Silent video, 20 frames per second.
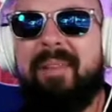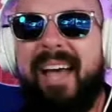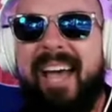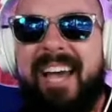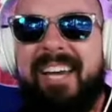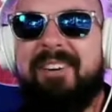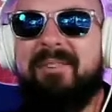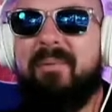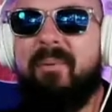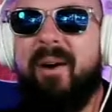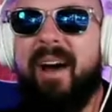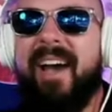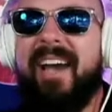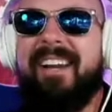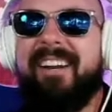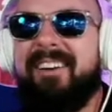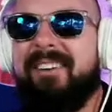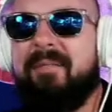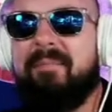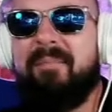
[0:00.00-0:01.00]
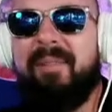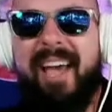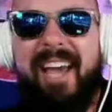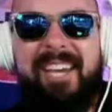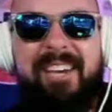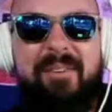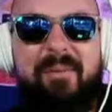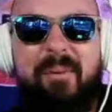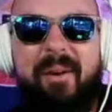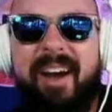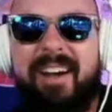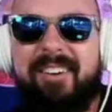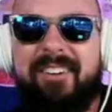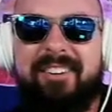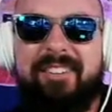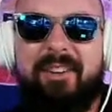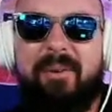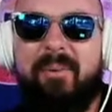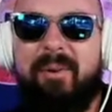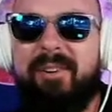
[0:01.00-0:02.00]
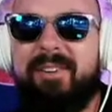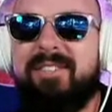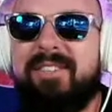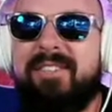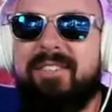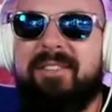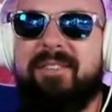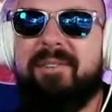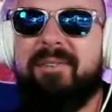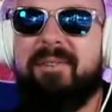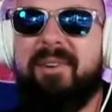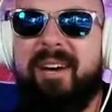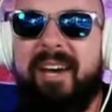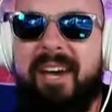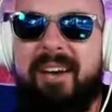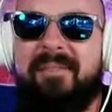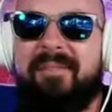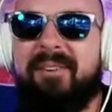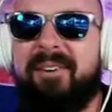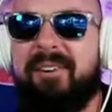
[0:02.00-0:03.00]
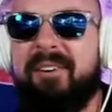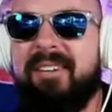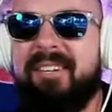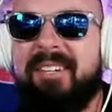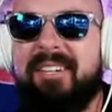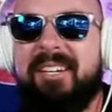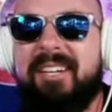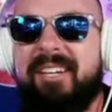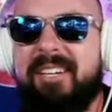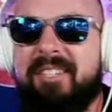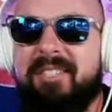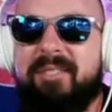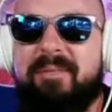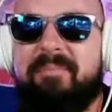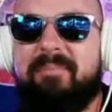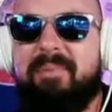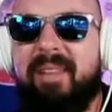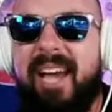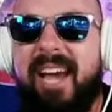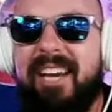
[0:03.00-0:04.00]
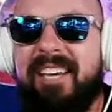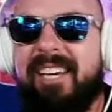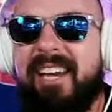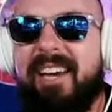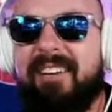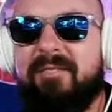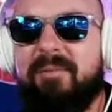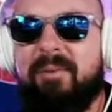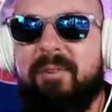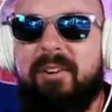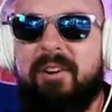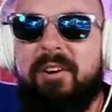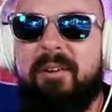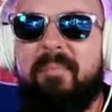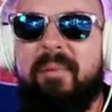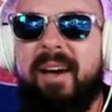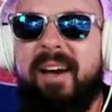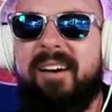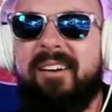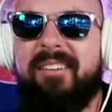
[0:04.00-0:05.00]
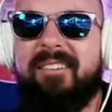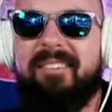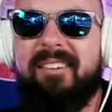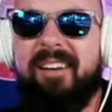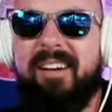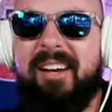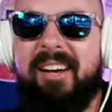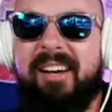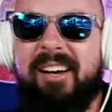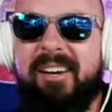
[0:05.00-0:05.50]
Black and white are the worst two ever, because black you have to worry about